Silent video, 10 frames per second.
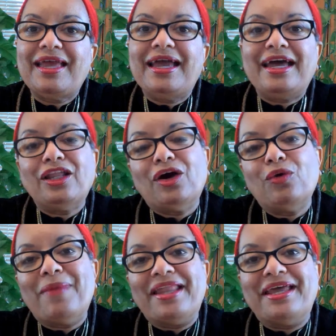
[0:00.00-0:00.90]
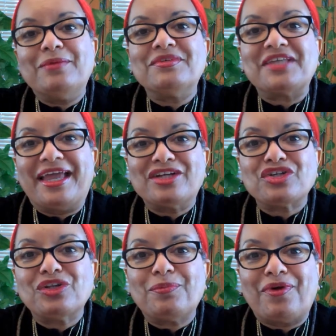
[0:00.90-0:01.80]
Hello, my name is
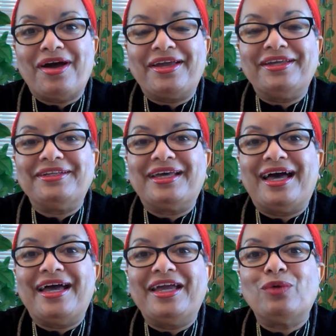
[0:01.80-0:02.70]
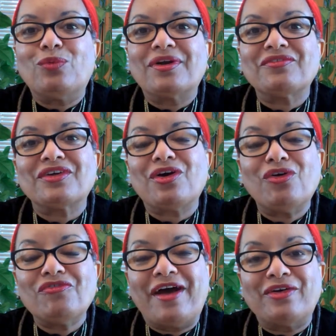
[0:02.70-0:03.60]
Angela Bryant. I am one of the
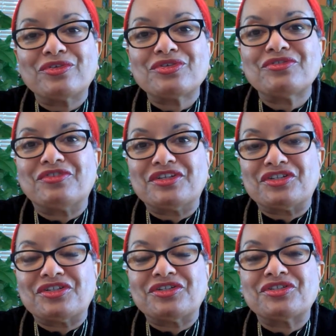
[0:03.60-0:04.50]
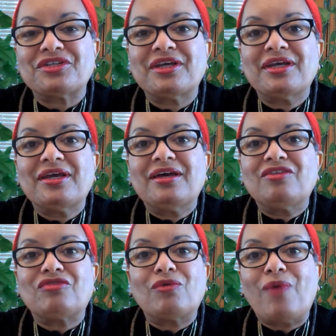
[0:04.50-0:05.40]
co-founders of Visions
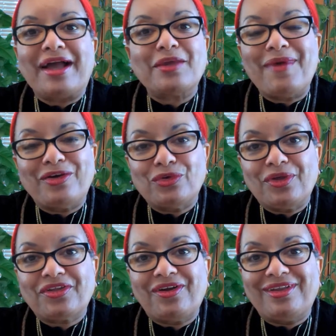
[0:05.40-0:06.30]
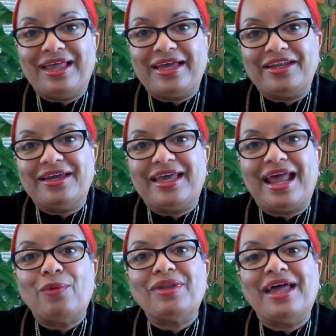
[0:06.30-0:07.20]
from Rocky Mount, North Carolina, and
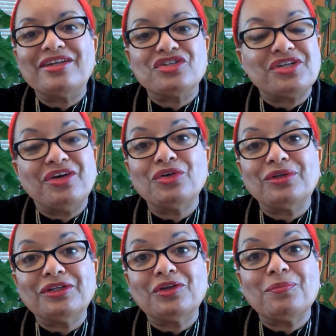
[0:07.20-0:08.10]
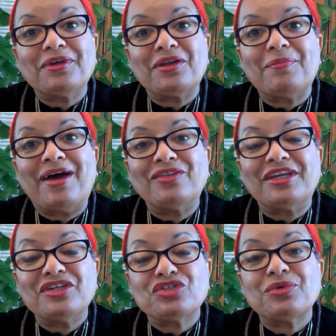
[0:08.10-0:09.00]
I would like to tell you a little bit about
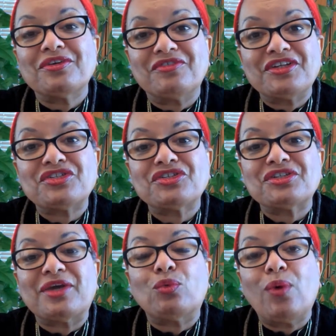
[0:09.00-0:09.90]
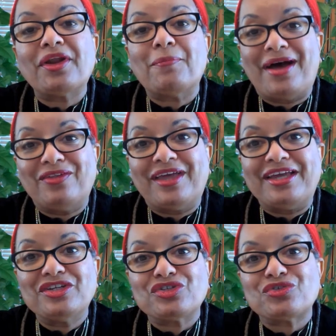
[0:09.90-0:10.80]
the history of Visions and what about
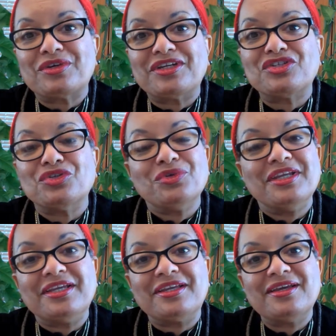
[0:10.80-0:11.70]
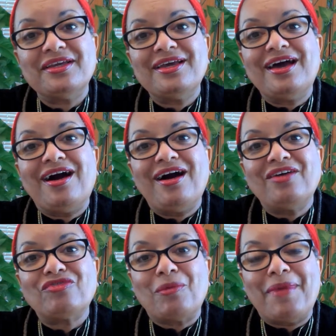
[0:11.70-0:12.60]
that history is unique
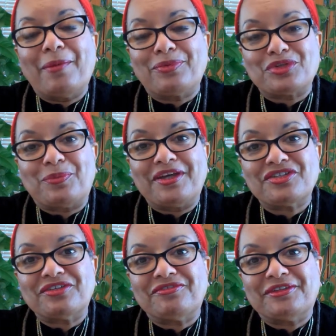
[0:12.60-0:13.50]
from my perspective.